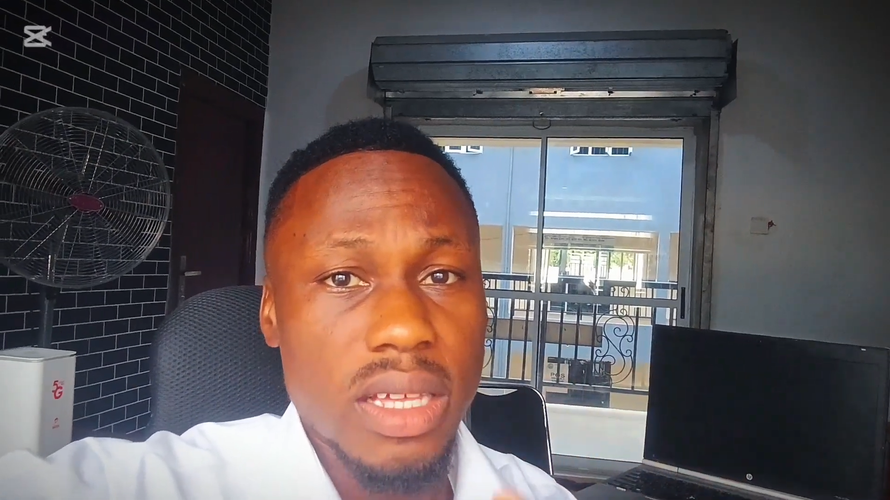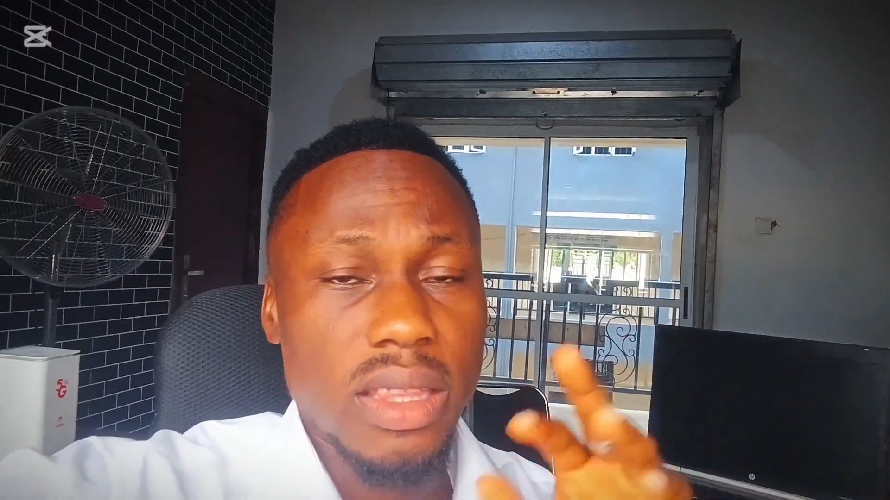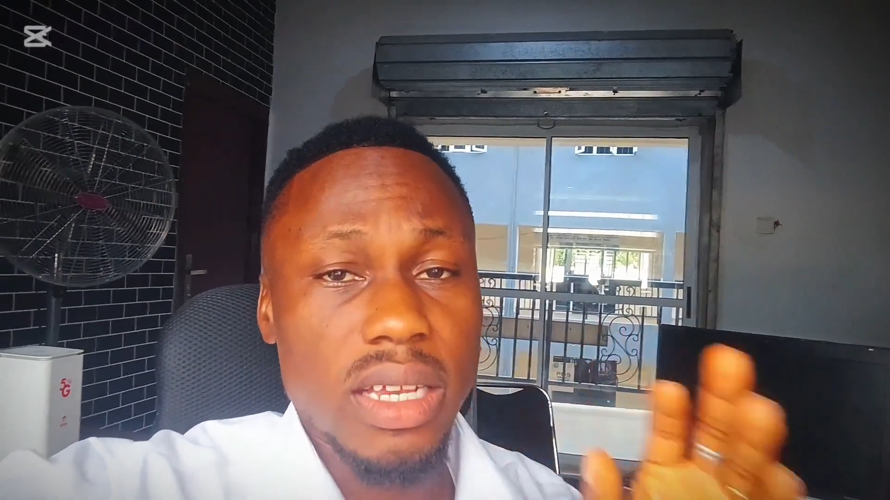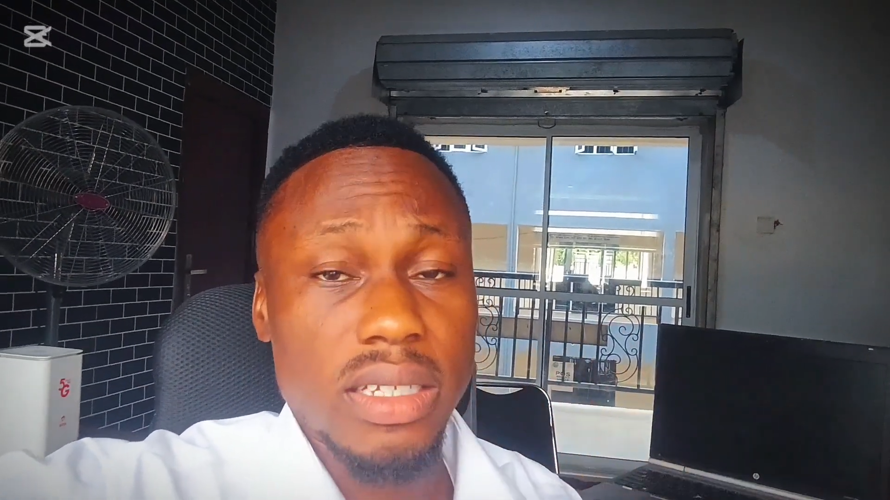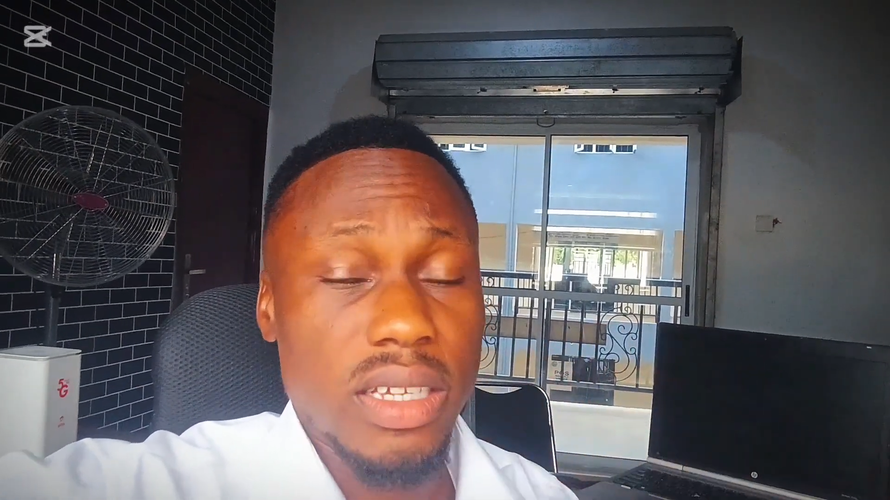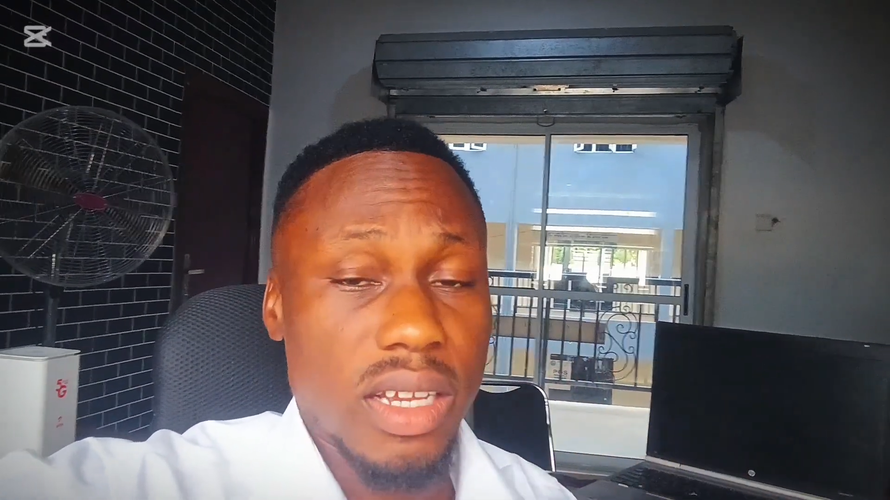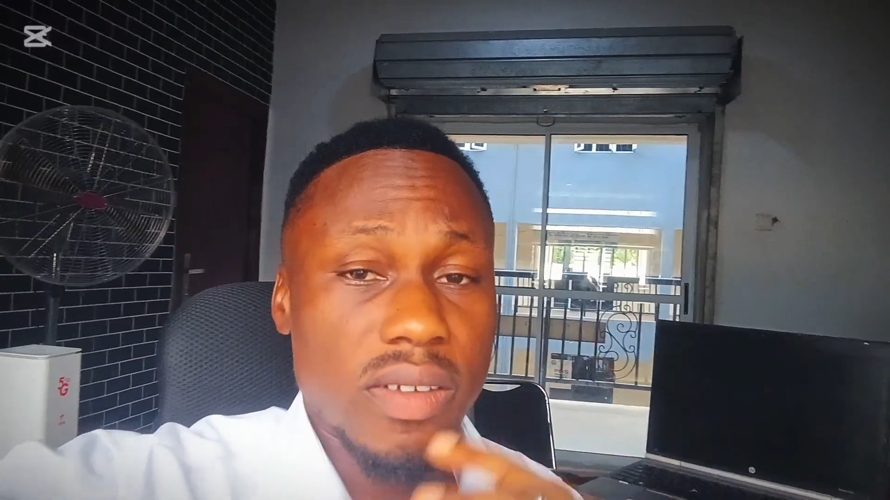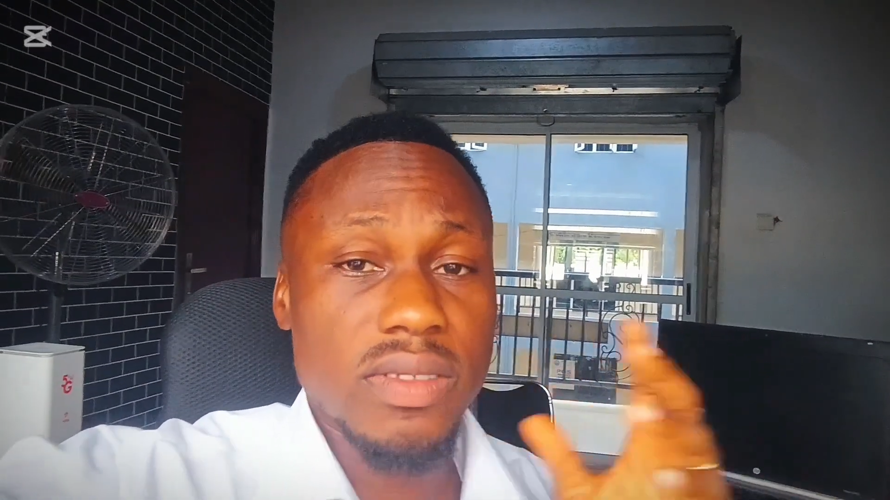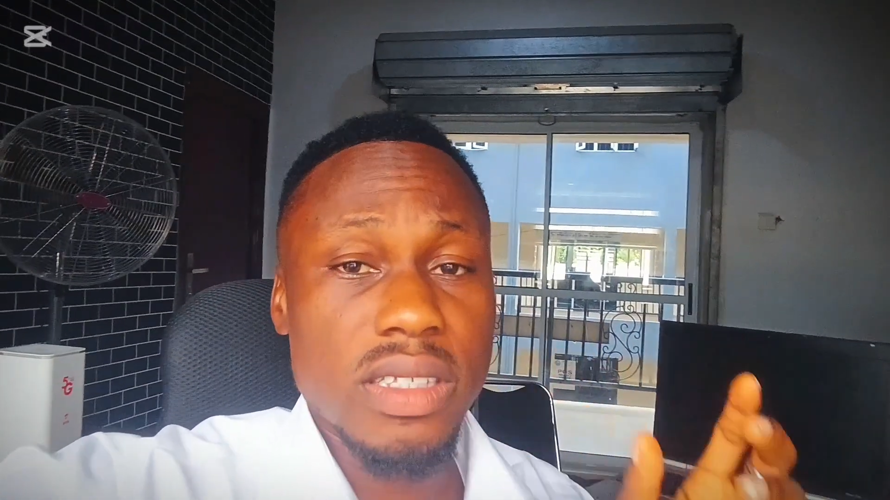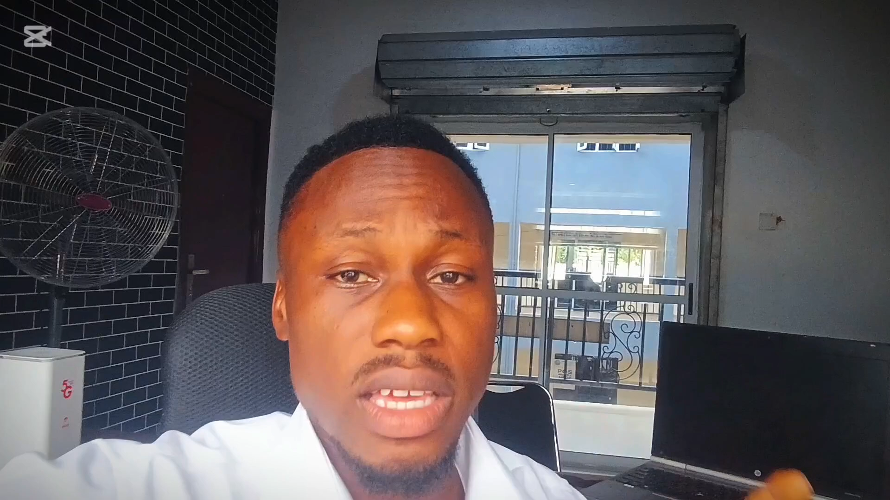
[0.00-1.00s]
Then at the
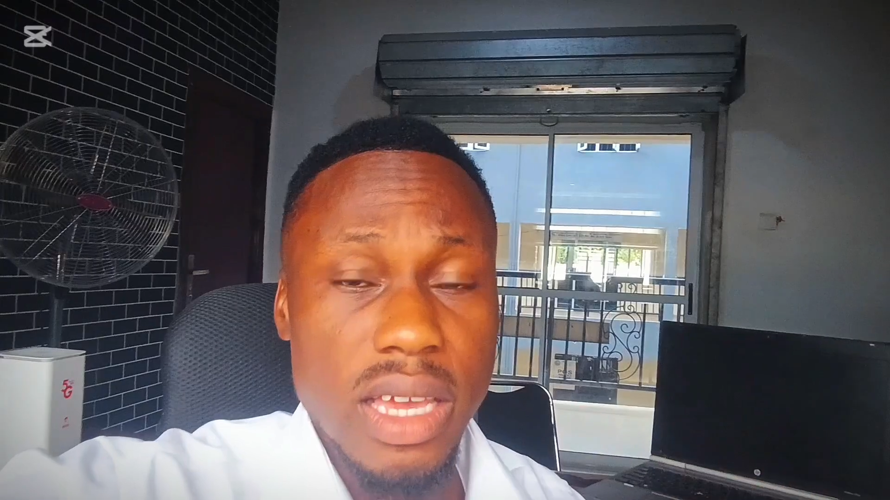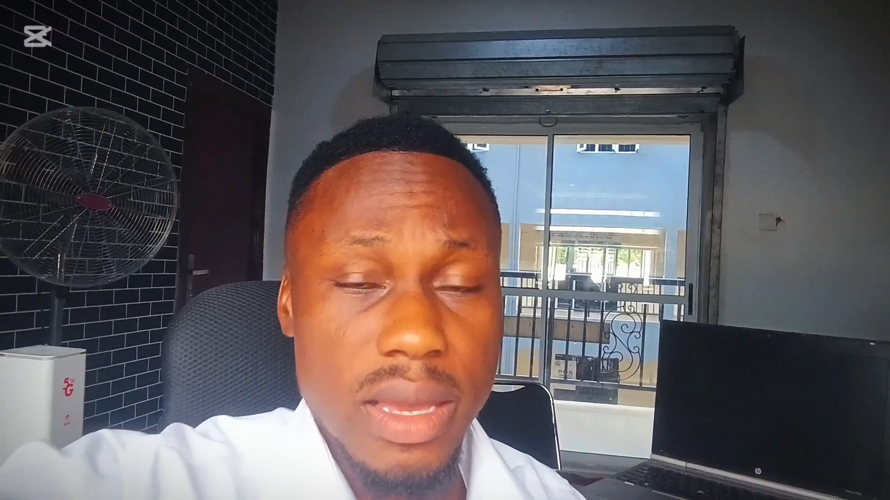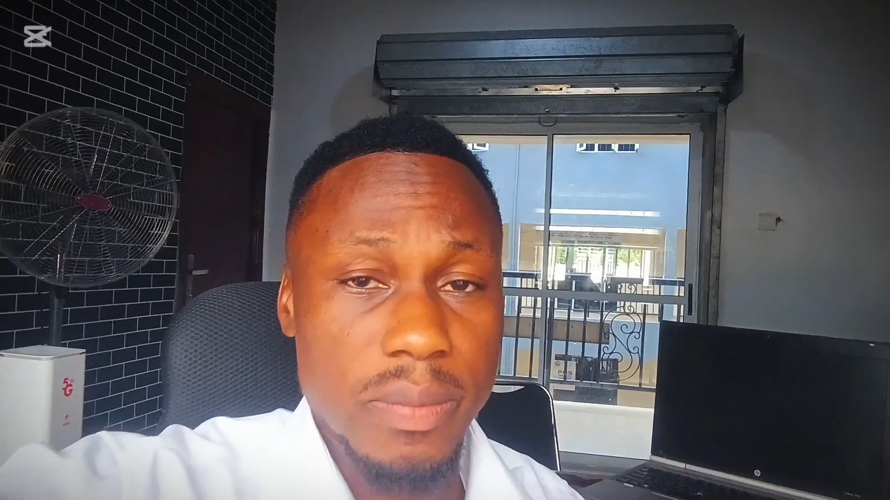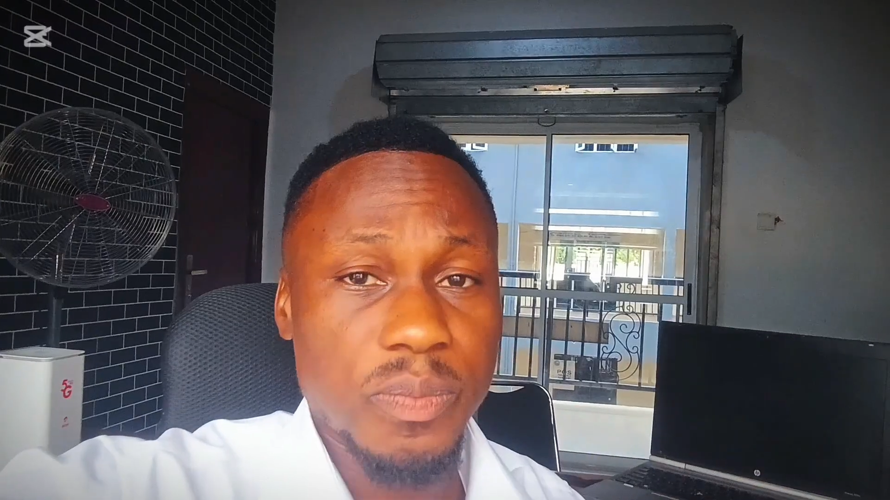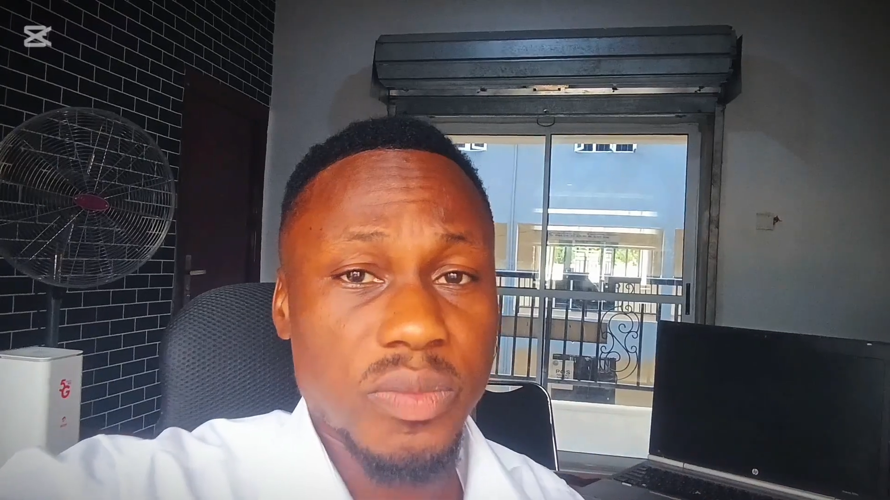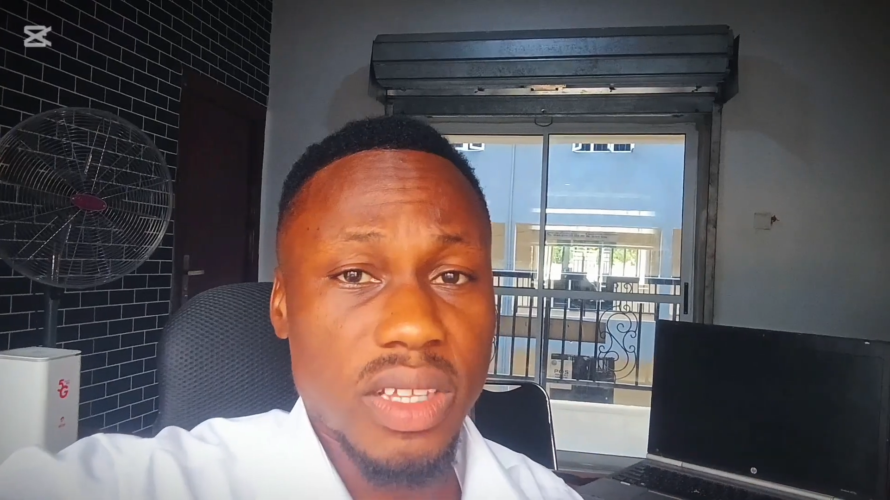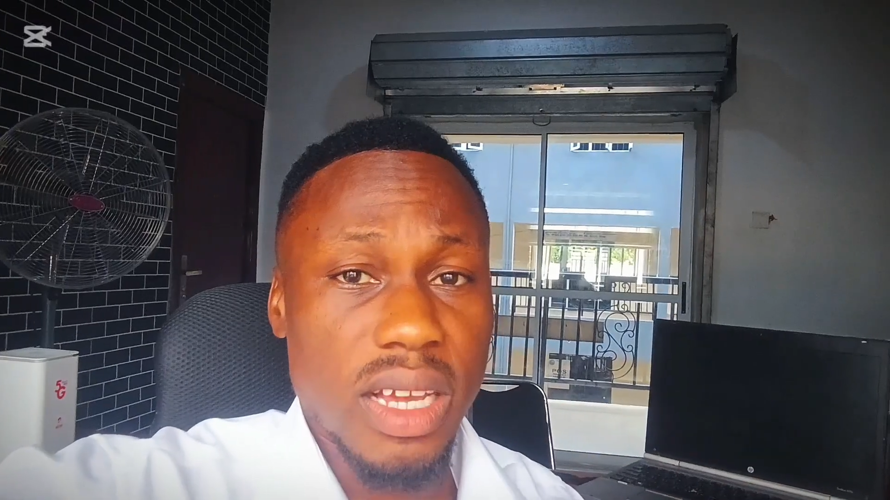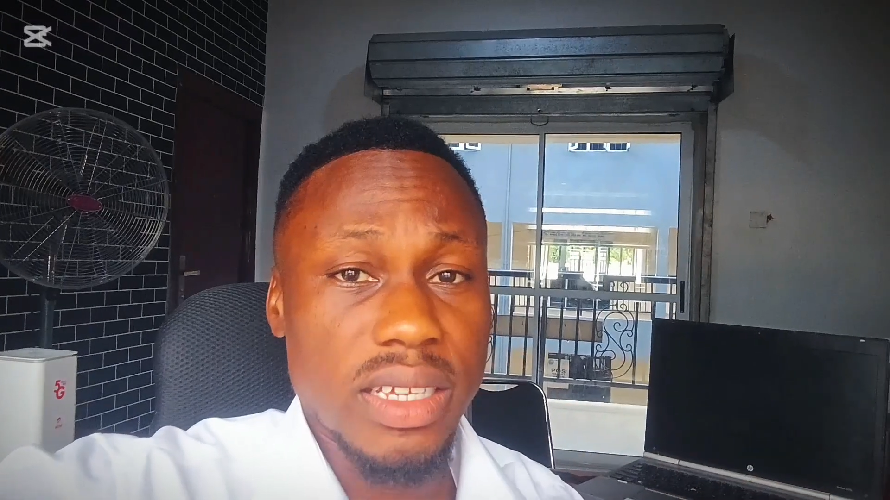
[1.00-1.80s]
end of the game,